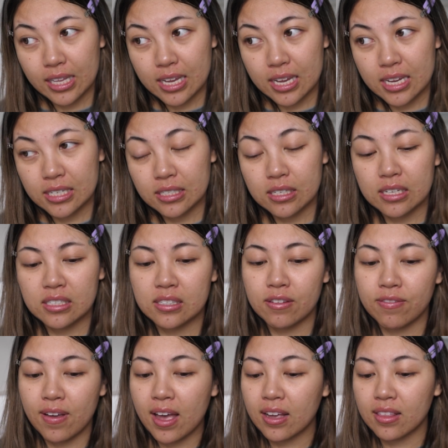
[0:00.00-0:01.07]
least, is the
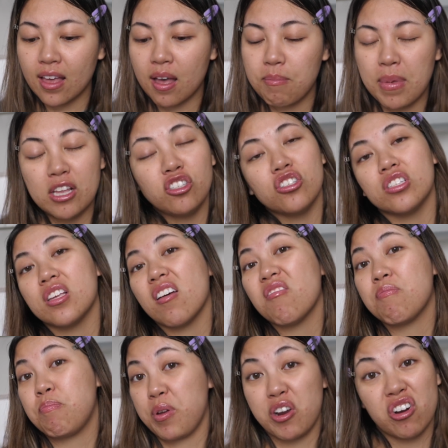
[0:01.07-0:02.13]
fact that men just
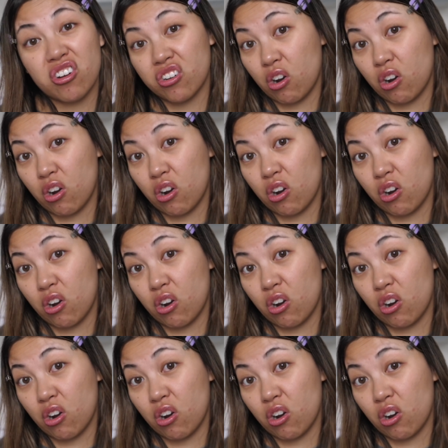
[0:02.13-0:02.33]
have bigger